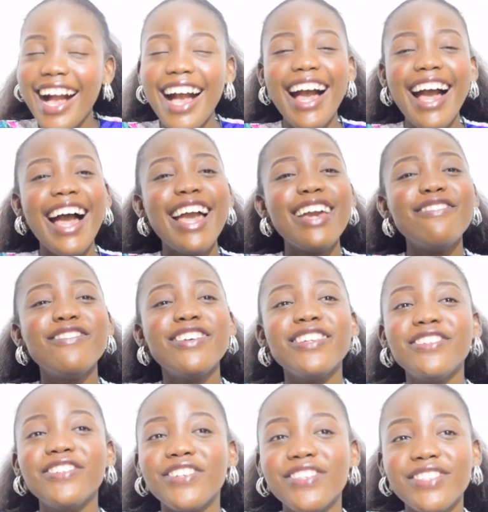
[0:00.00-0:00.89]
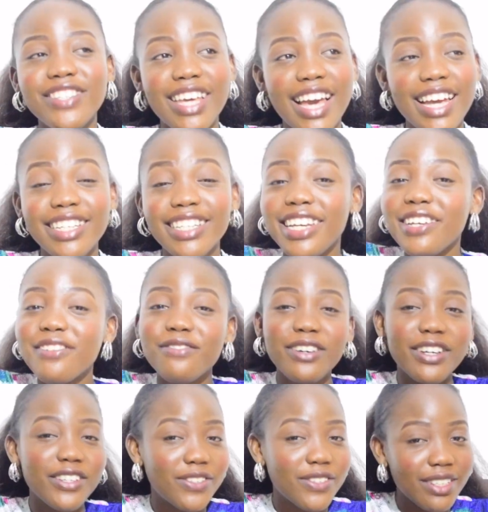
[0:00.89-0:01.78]
I made sure to hide. They
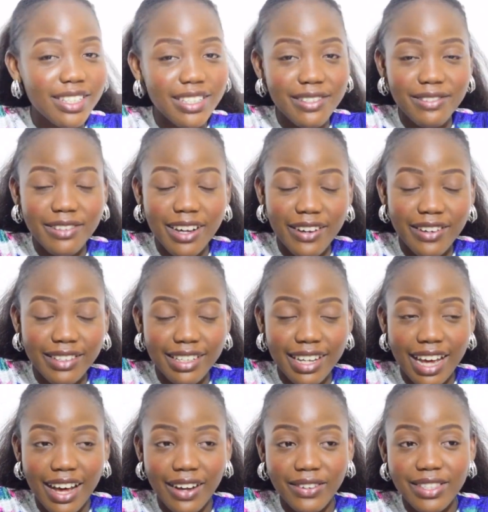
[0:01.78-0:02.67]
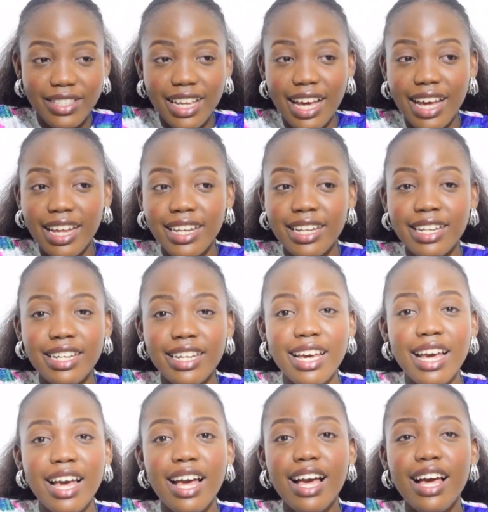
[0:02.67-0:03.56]
eventually found out, and
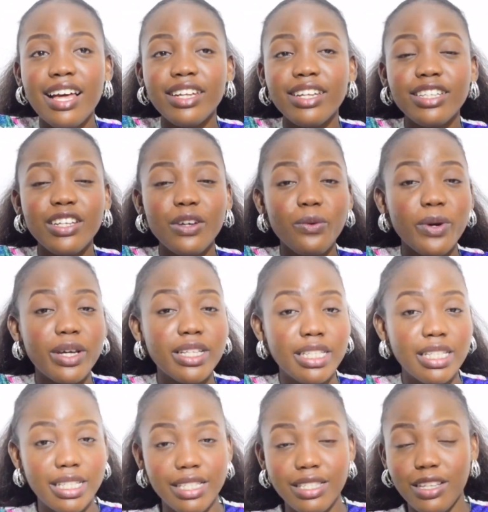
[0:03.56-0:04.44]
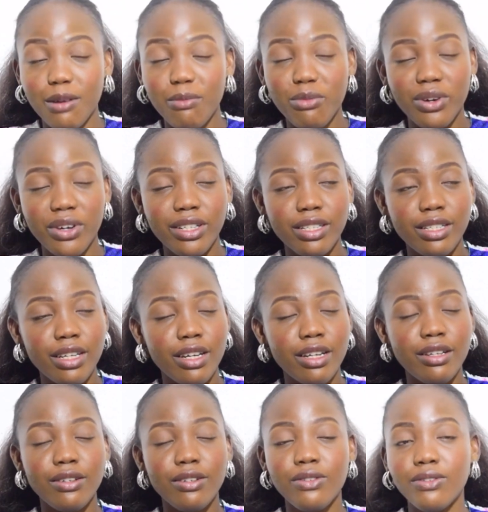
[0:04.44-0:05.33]
they were
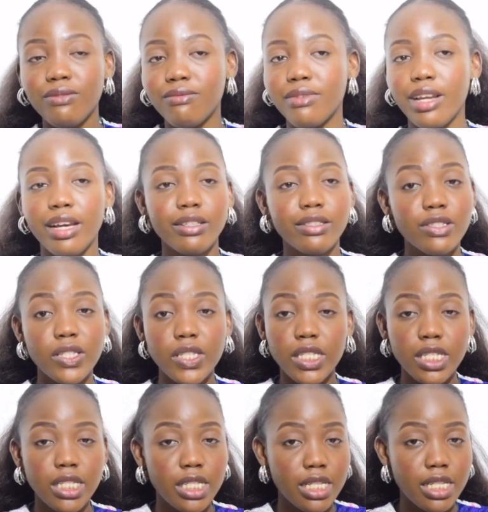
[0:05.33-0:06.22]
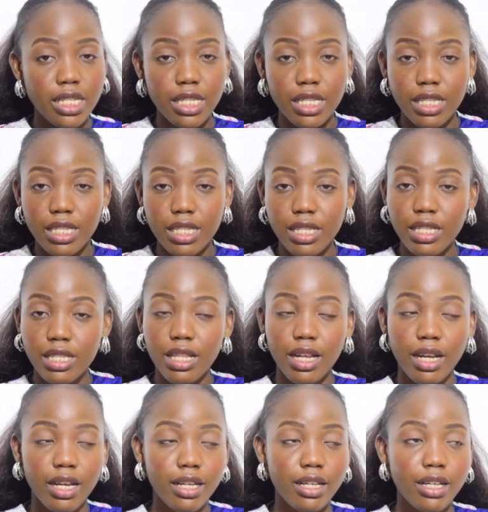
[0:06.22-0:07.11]
disappointed, like to say the least.
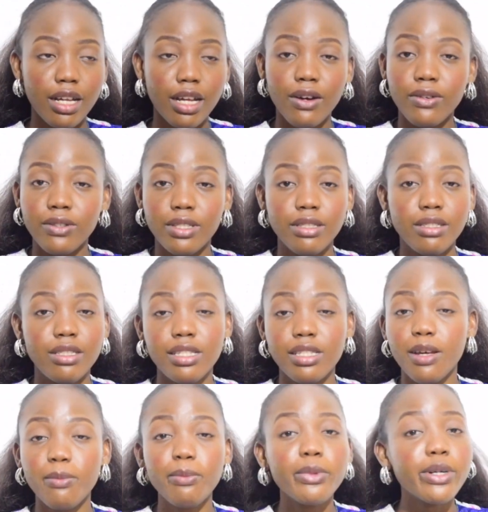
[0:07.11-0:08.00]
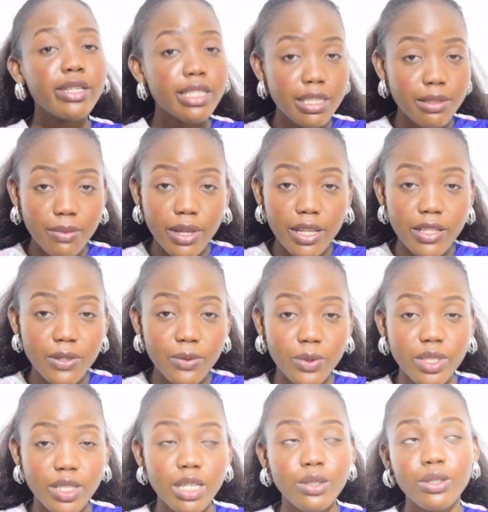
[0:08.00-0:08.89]
Like disappointment
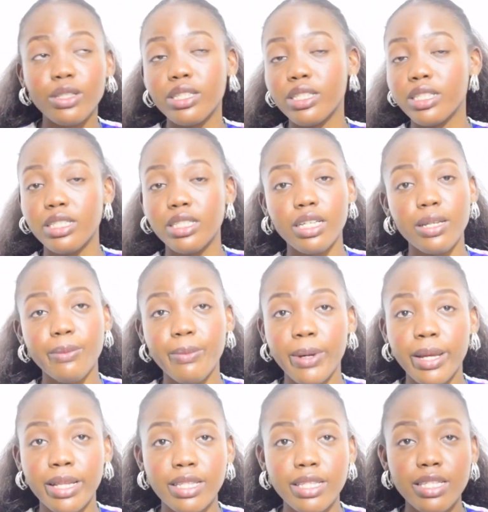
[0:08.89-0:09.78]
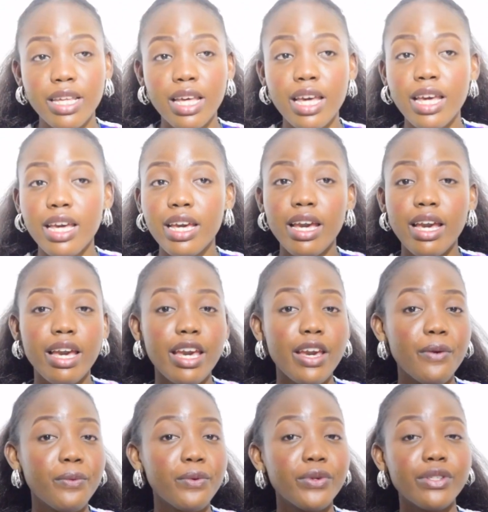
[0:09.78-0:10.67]
was an understatement.
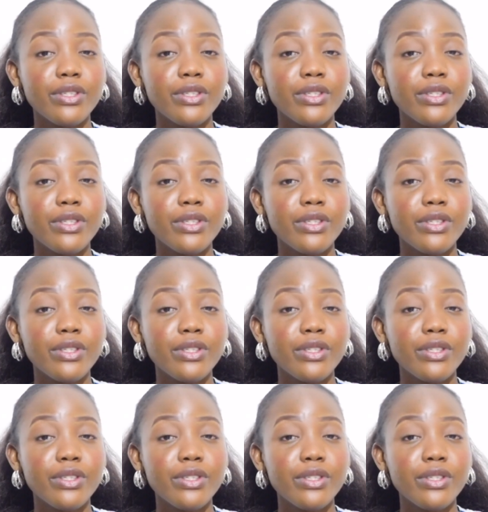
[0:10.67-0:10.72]
It